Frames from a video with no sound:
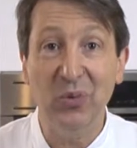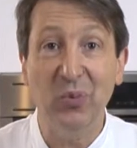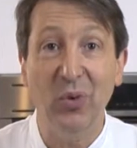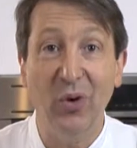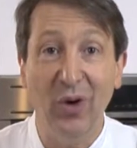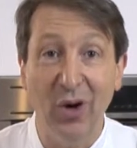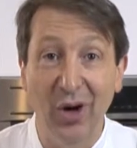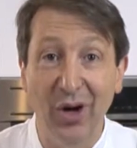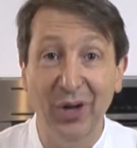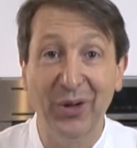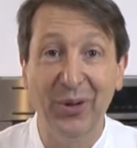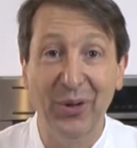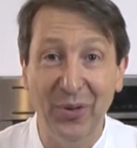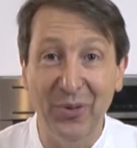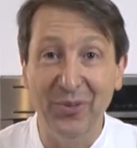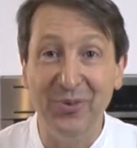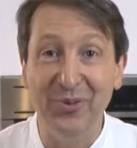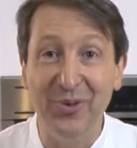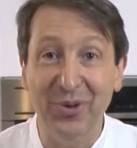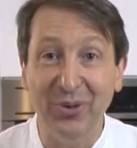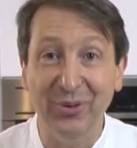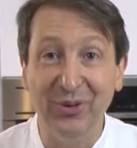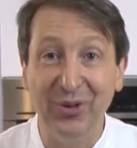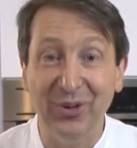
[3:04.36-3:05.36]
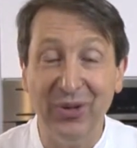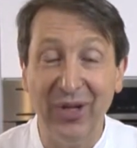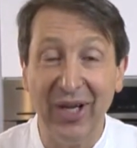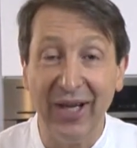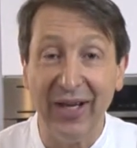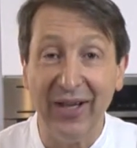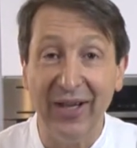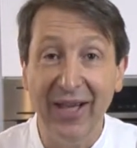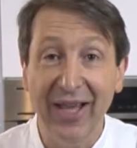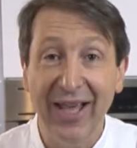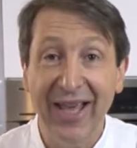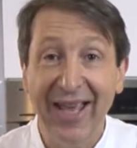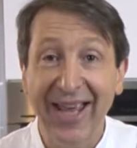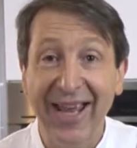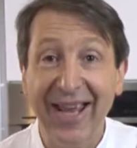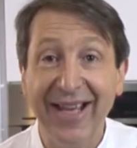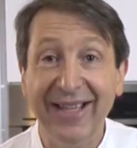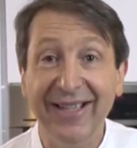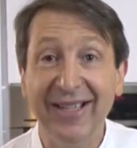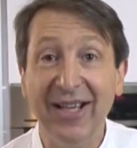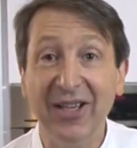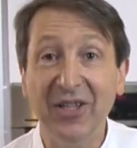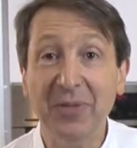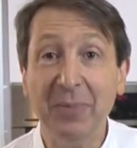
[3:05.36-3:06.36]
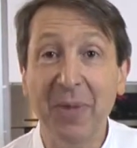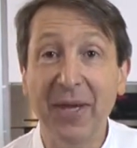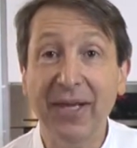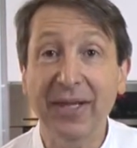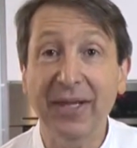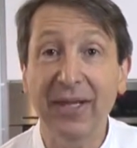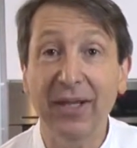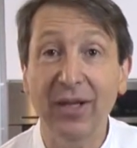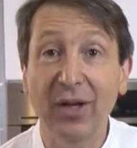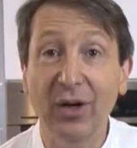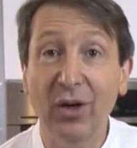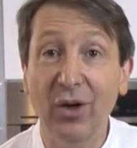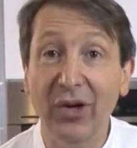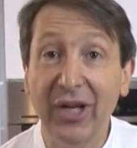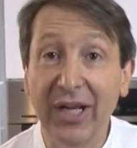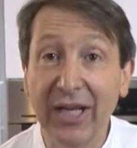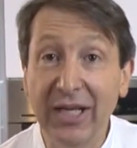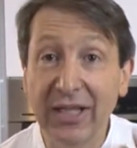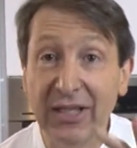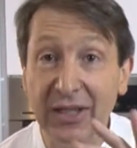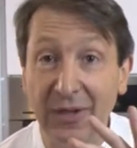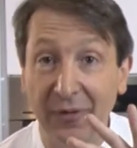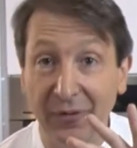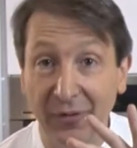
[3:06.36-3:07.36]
what I call non-stick. It does make it a lot easier